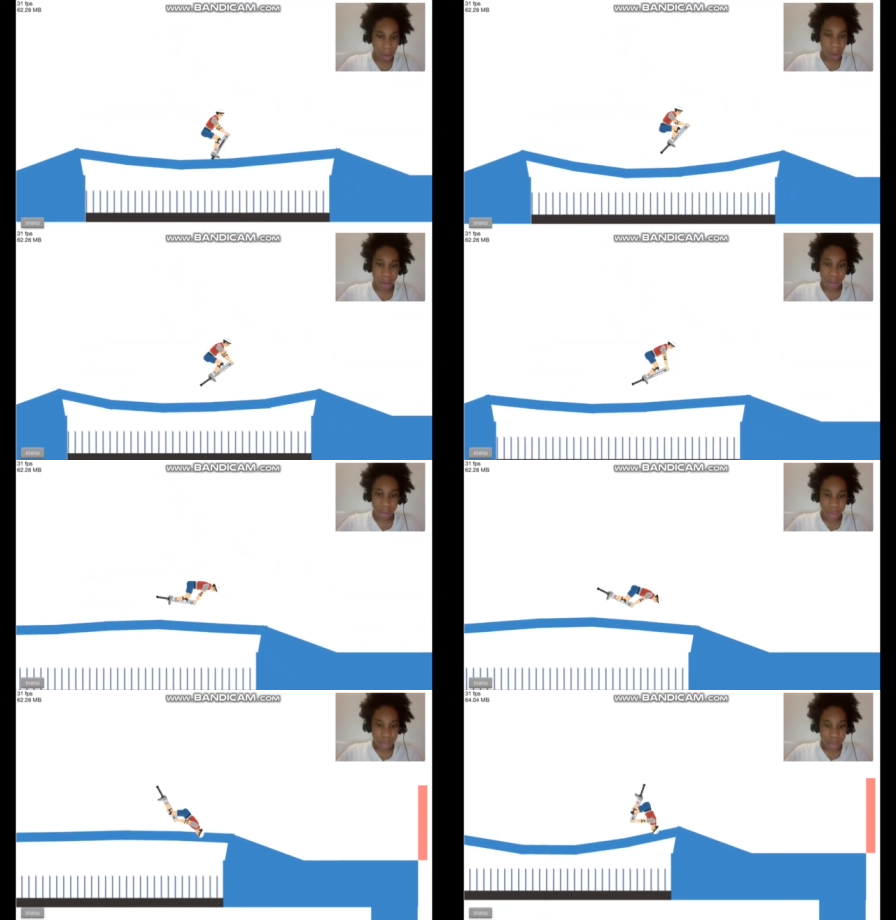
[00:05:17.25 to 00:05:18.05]

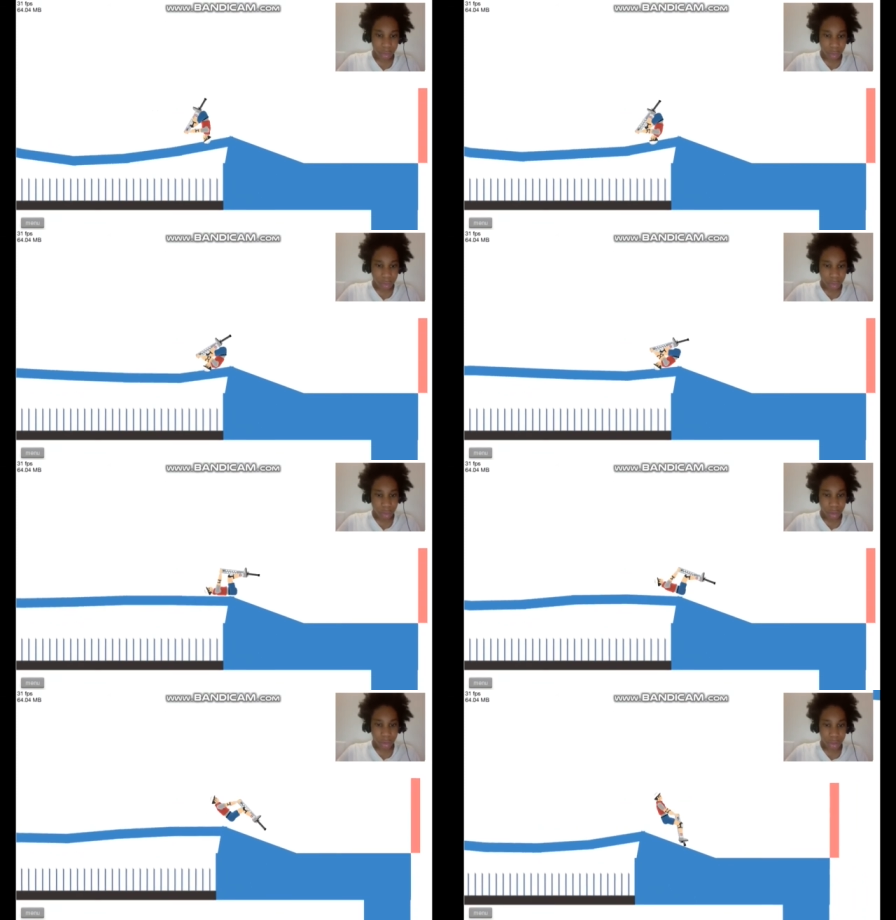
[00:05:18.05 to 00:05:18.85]

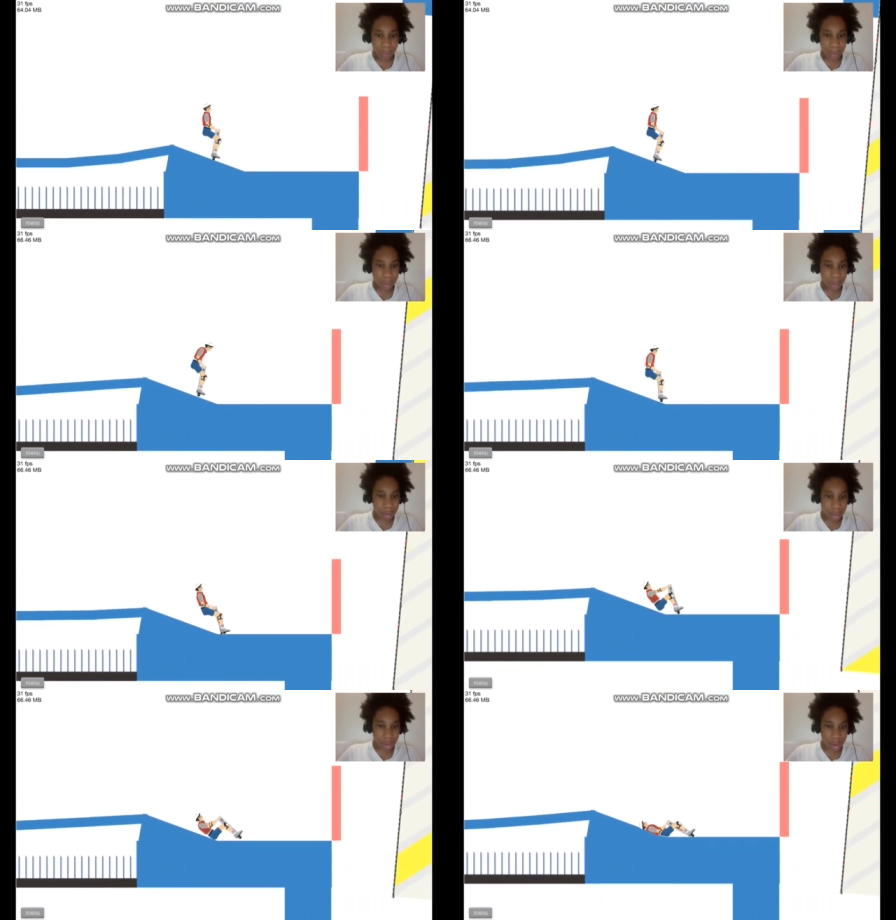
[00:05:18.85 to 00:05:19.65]
Uh, here we
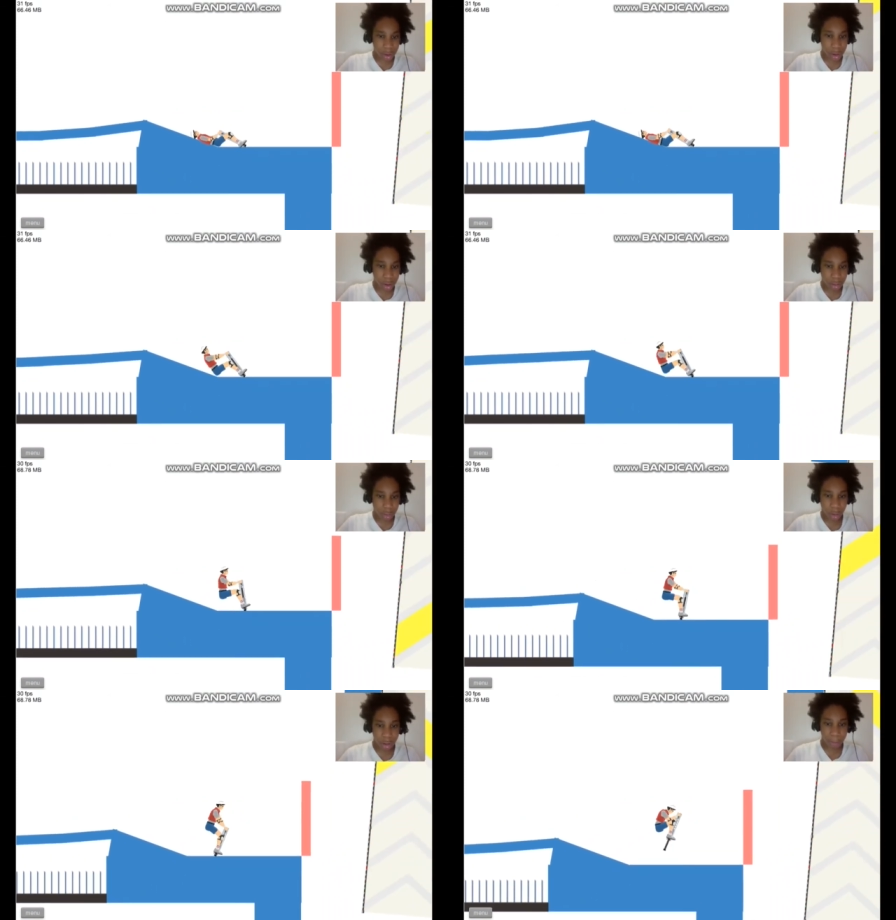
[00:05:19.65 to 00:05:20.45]

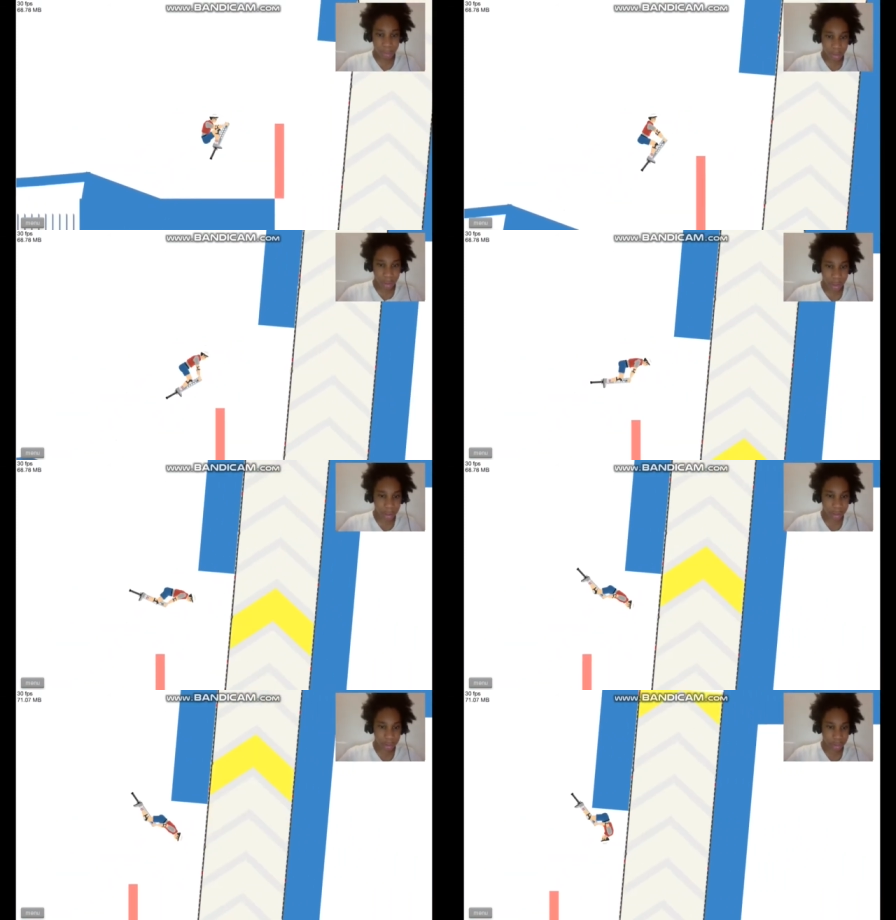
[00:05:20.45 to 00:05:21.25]
go up
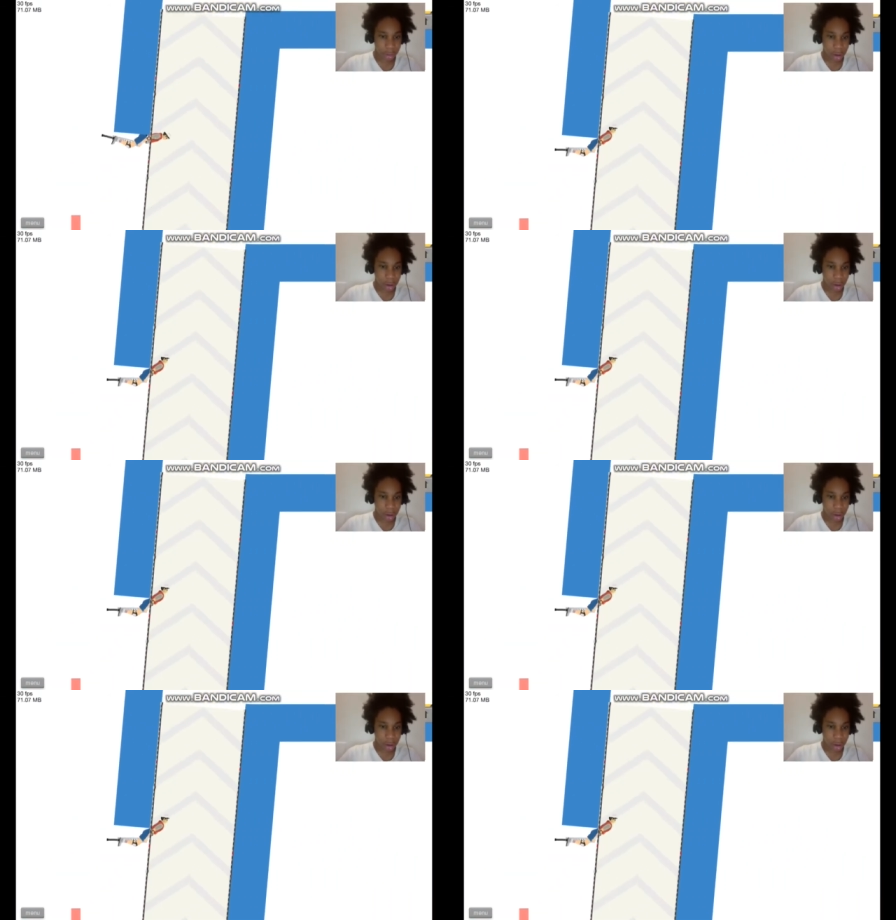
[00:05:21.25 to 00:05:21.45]
here.